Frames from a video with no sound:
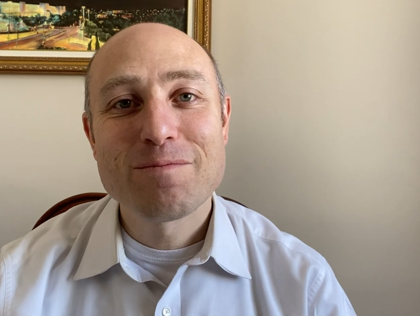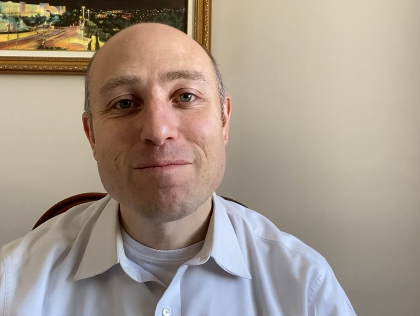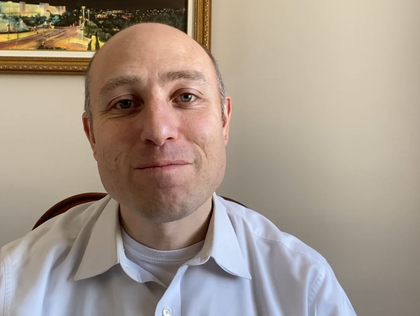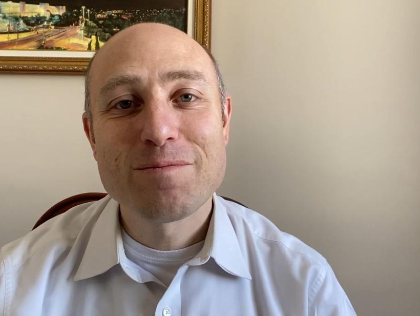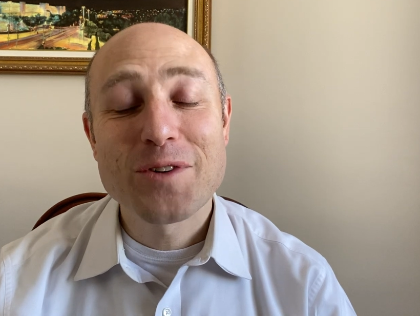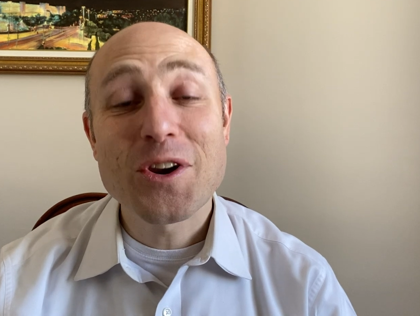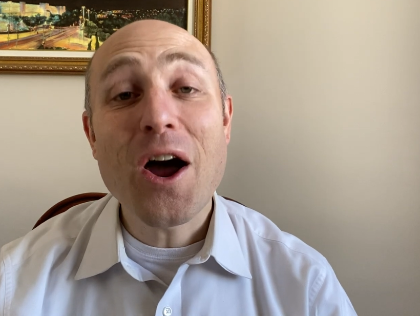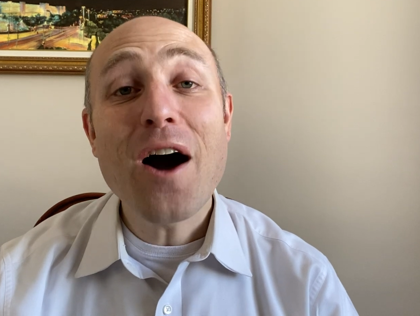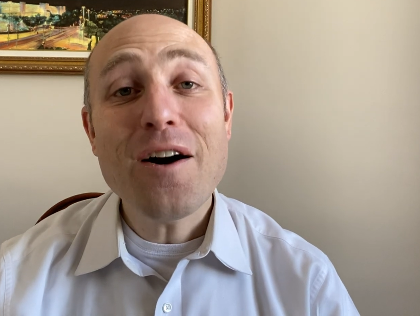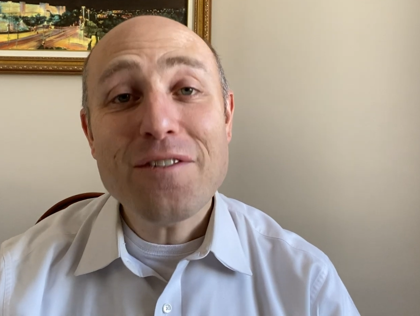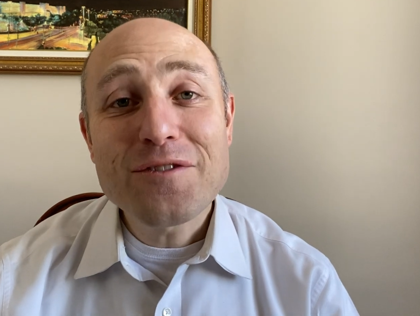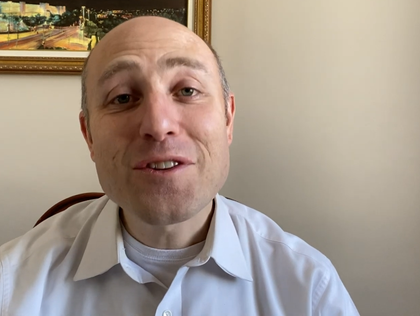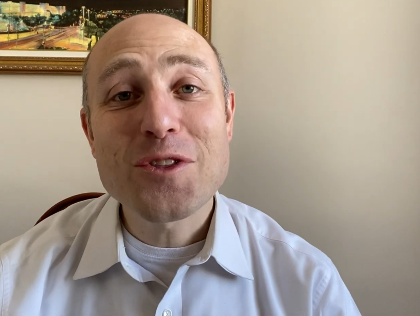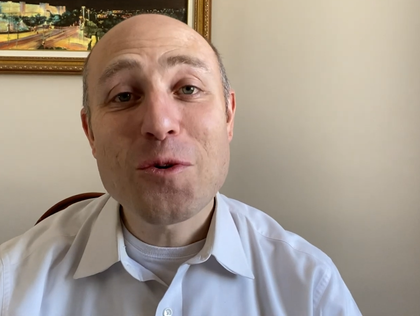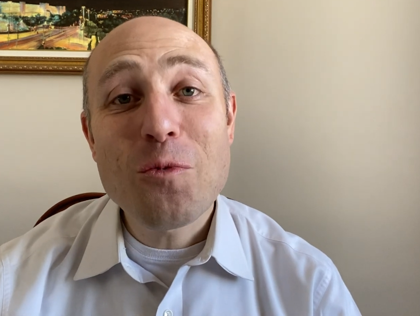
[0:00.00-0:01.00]
But
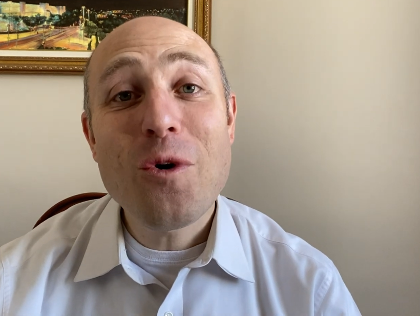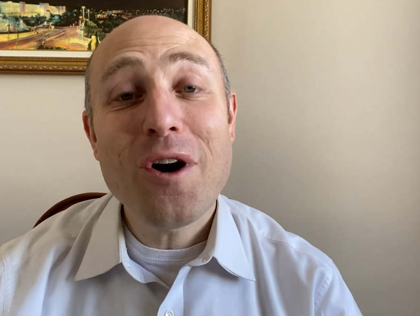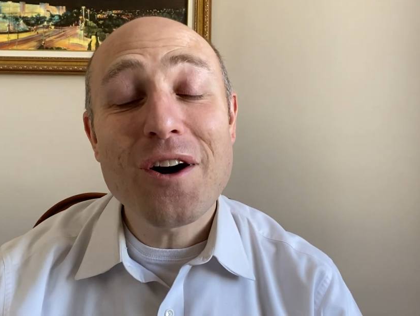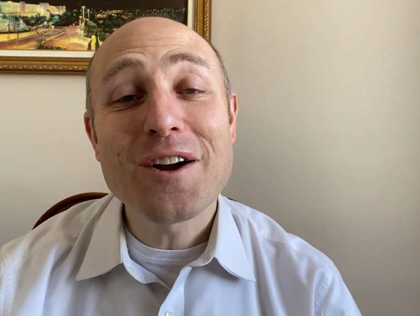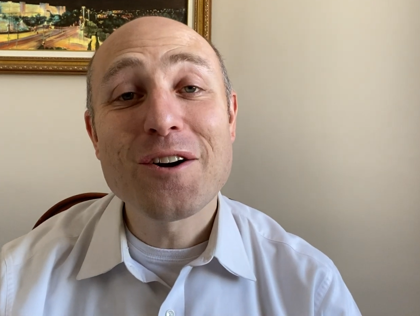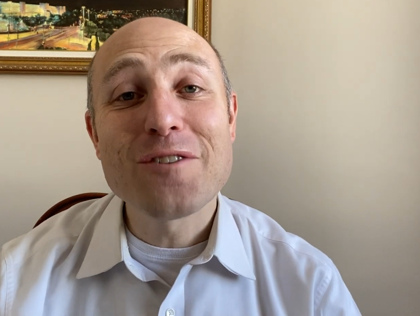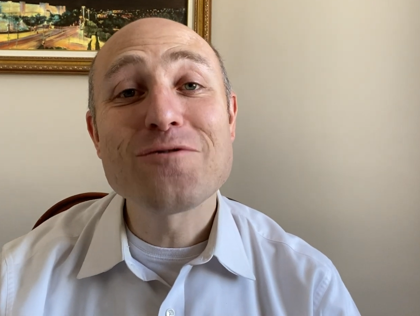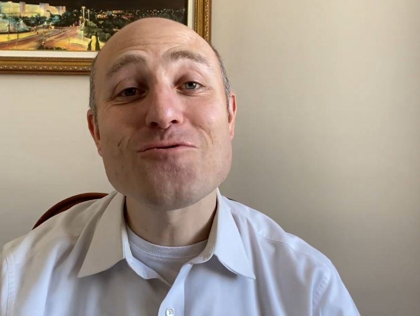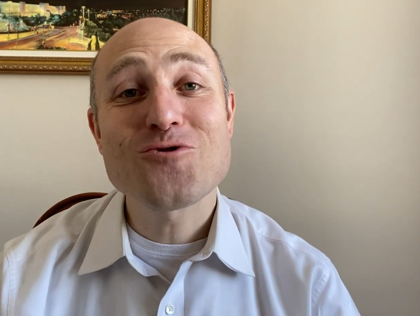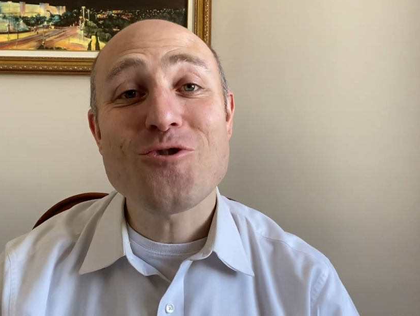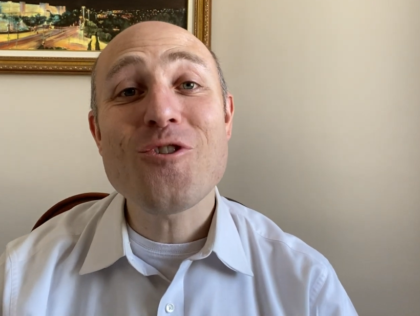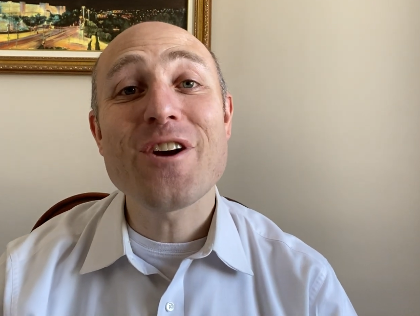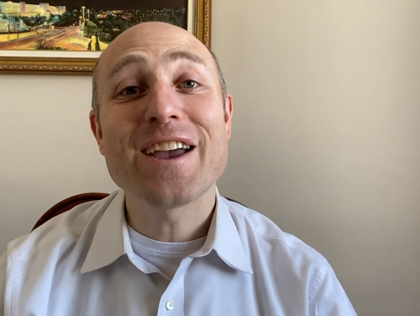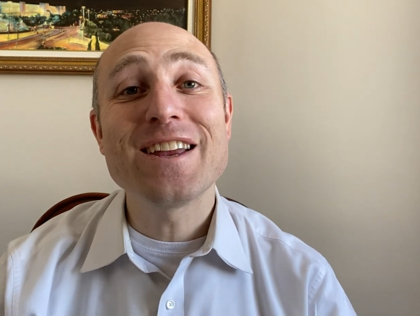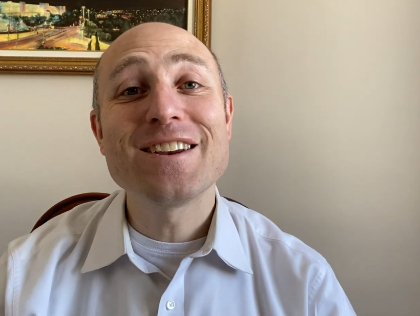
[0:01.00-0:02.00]
after the work of
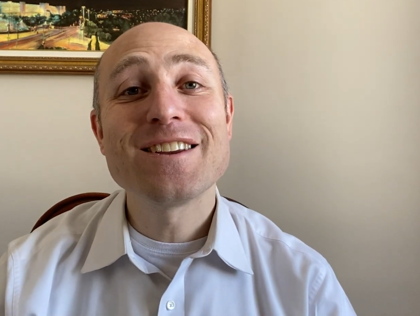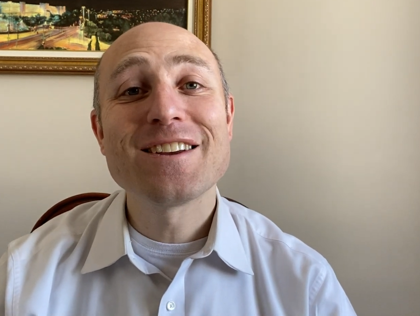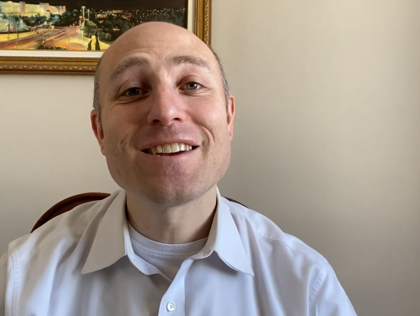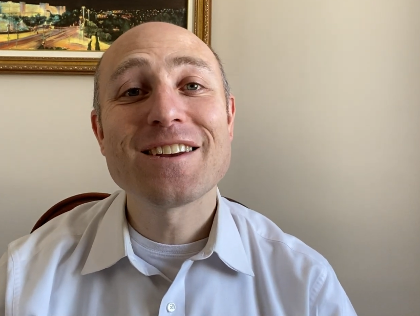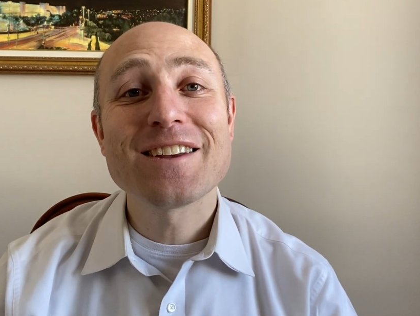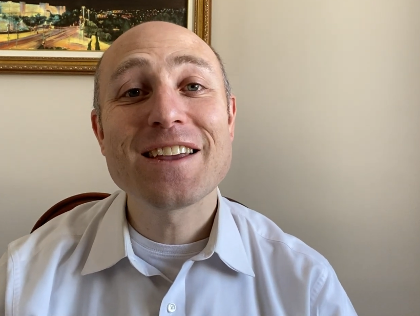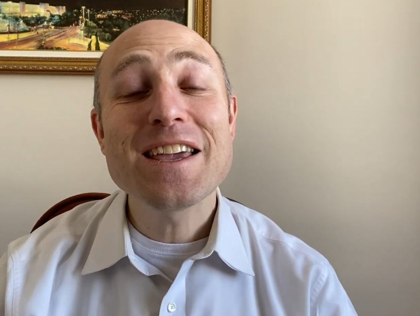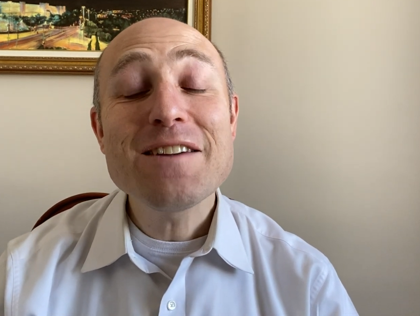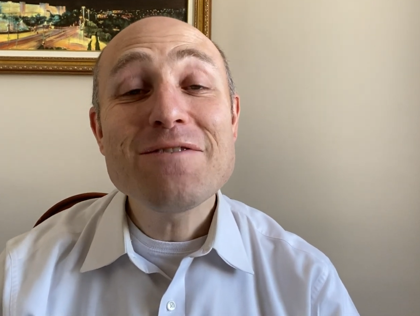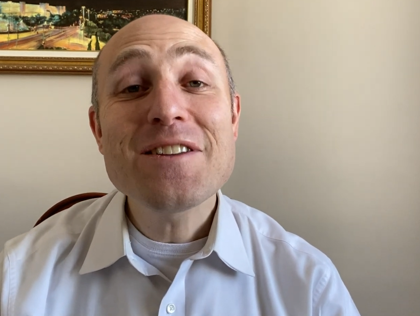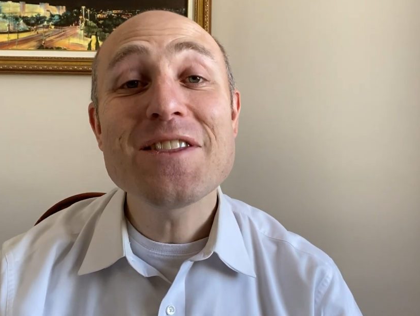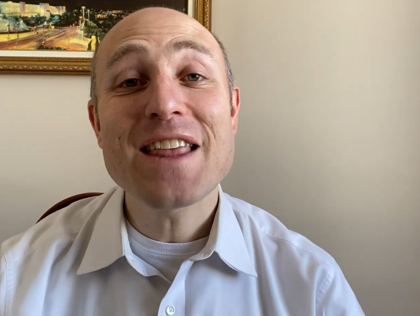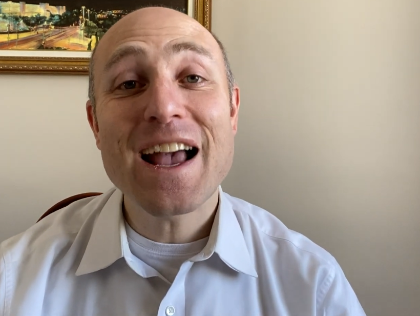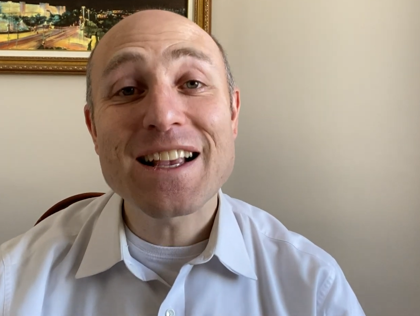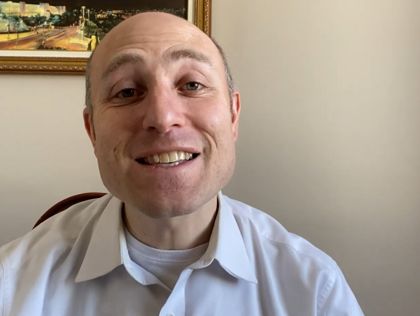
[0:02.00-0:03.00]
Freud, even
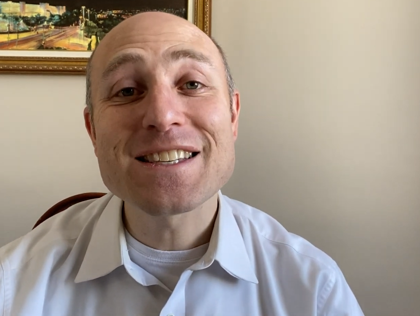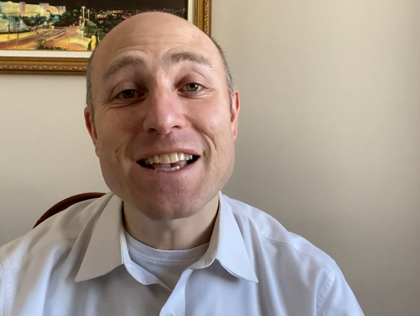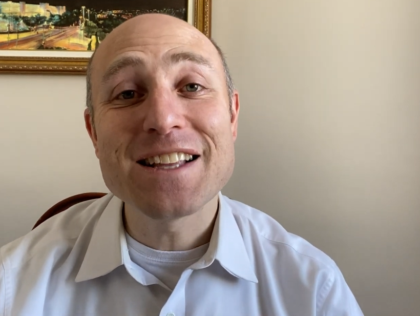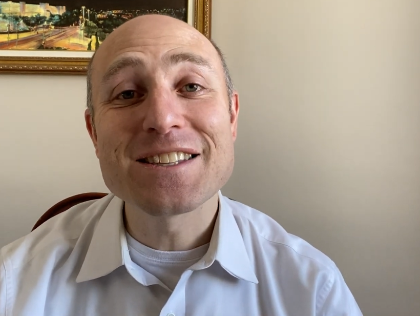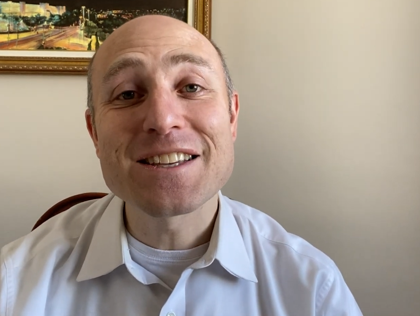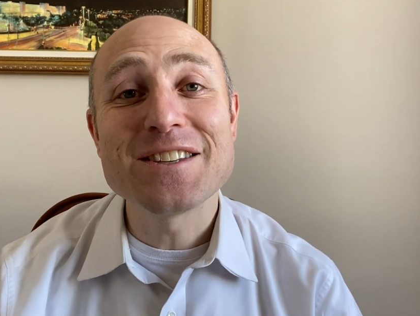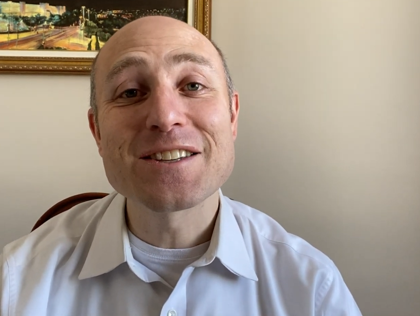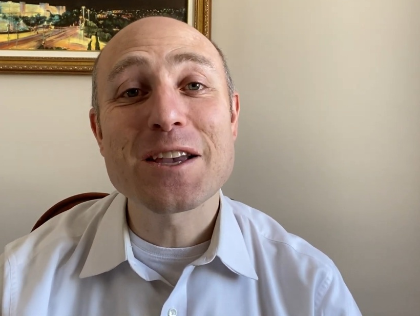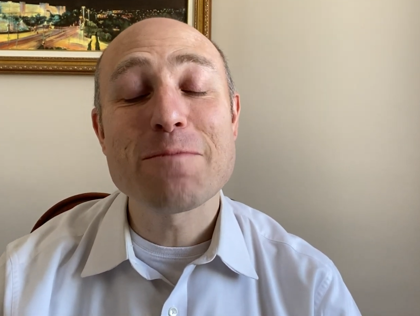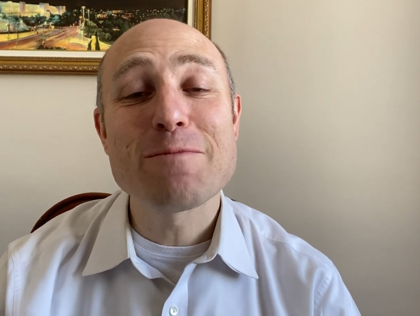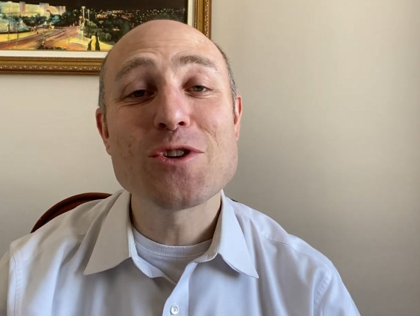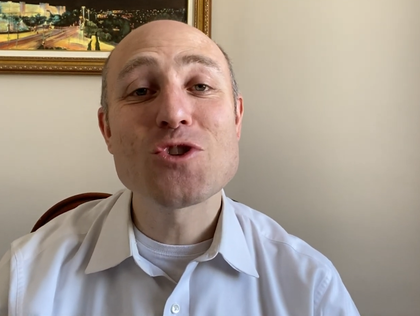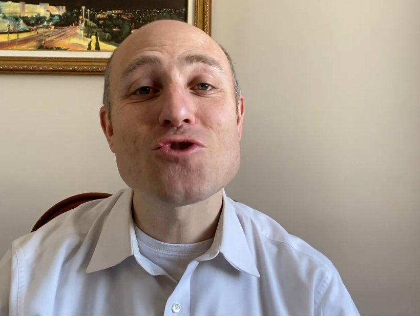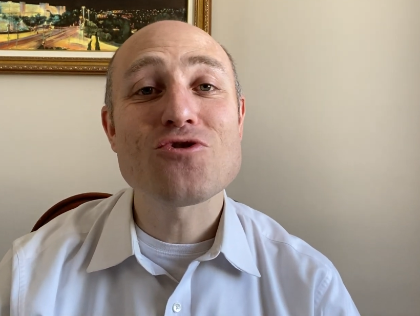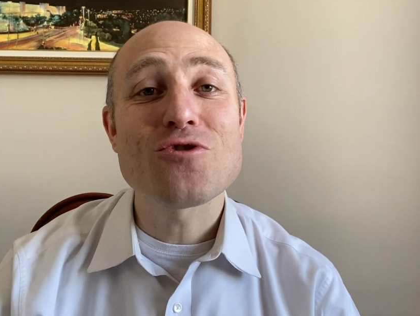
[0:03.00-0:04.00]
that sentence can be
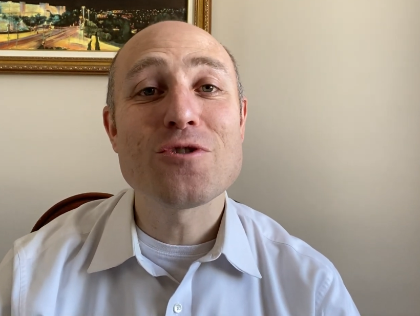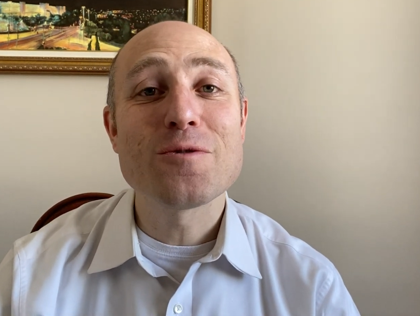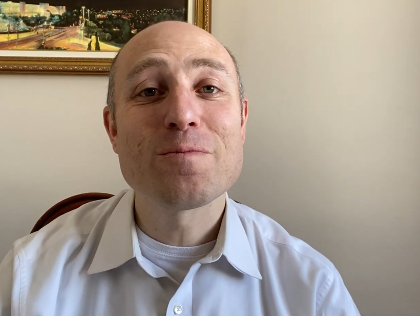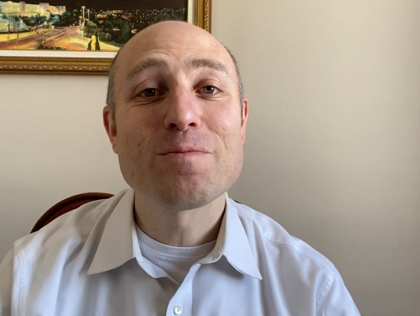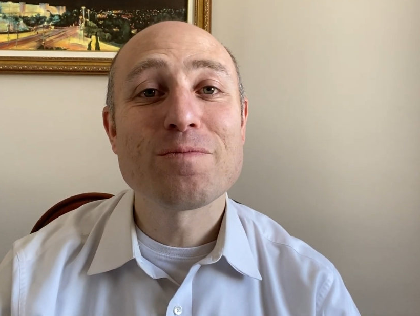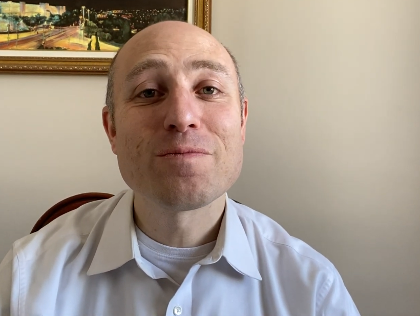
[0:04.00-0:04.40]
true.